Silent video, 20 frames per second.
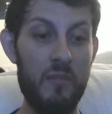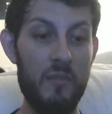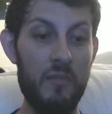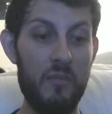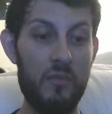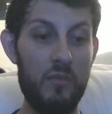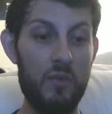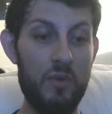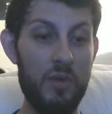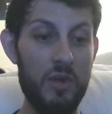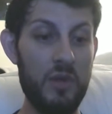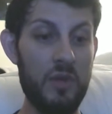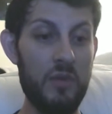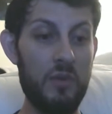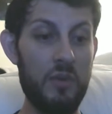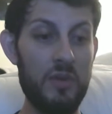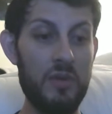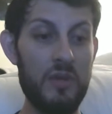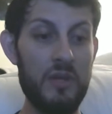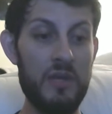Really,
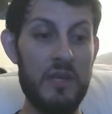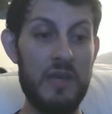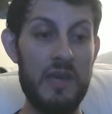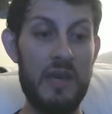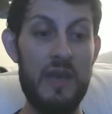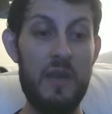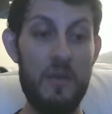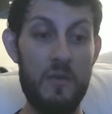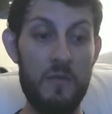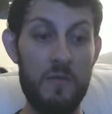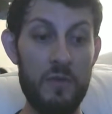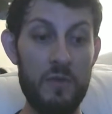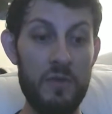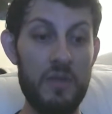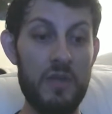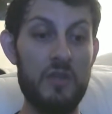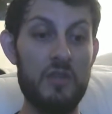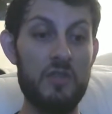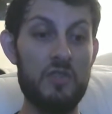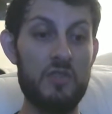really carefully
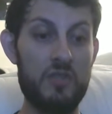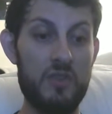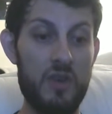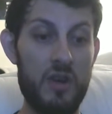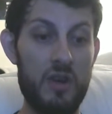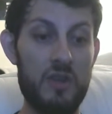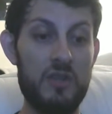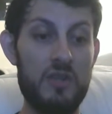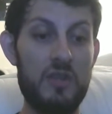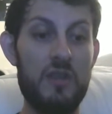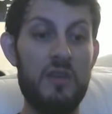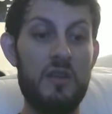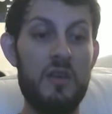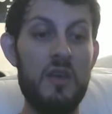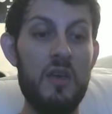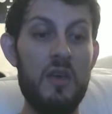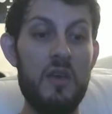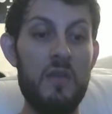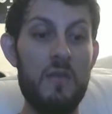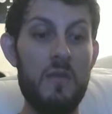constructed
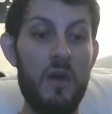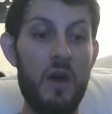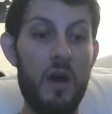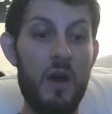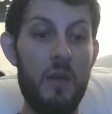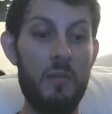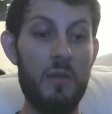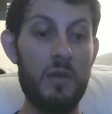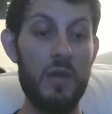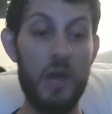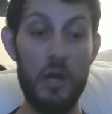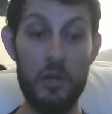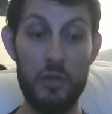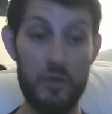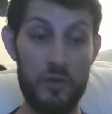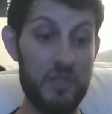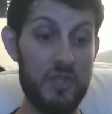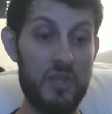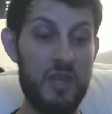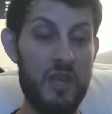color
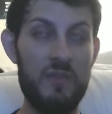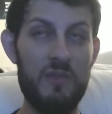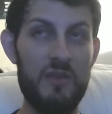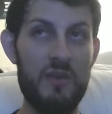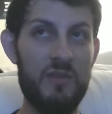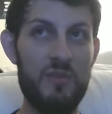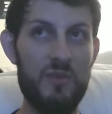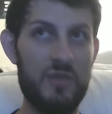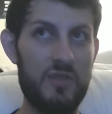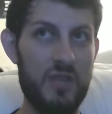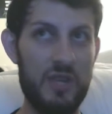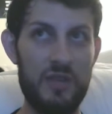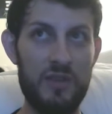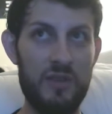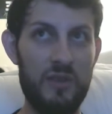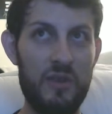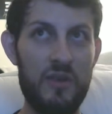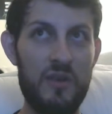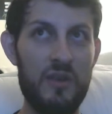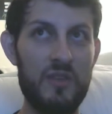scheme in
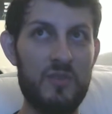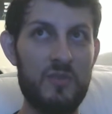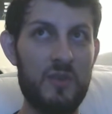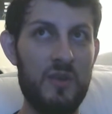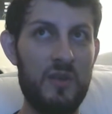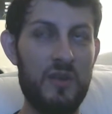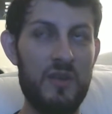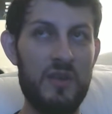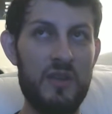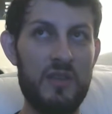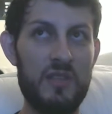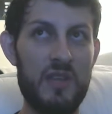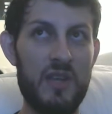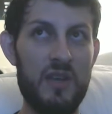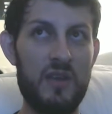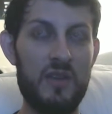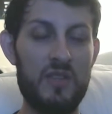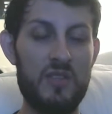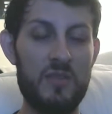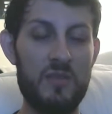particular is one of the things I
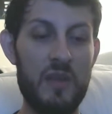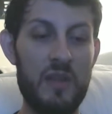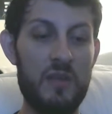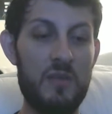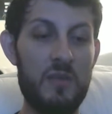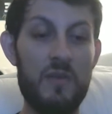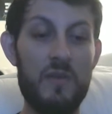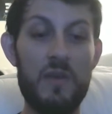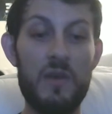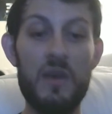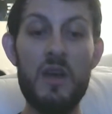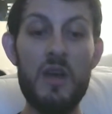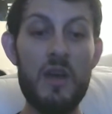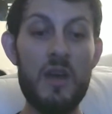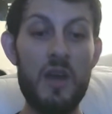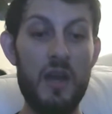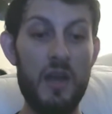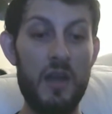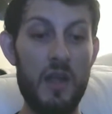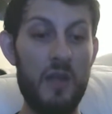noticed about the movie.
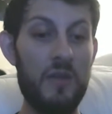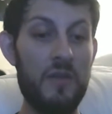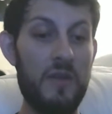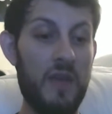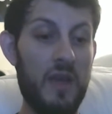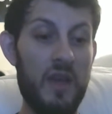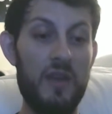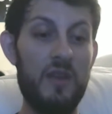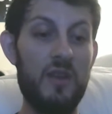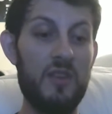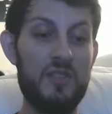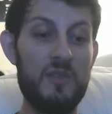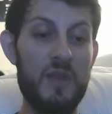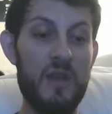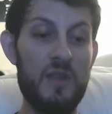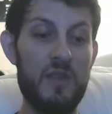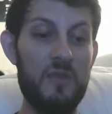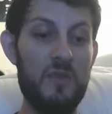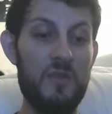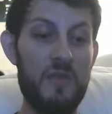Another thing I noticed about
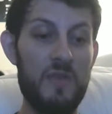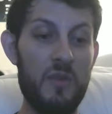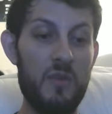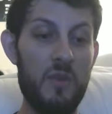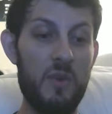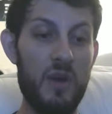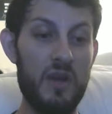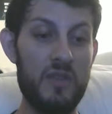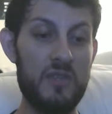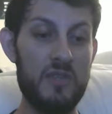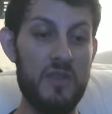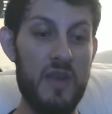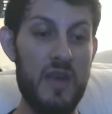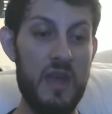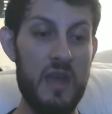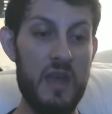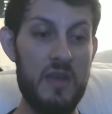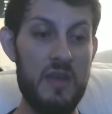the movie was that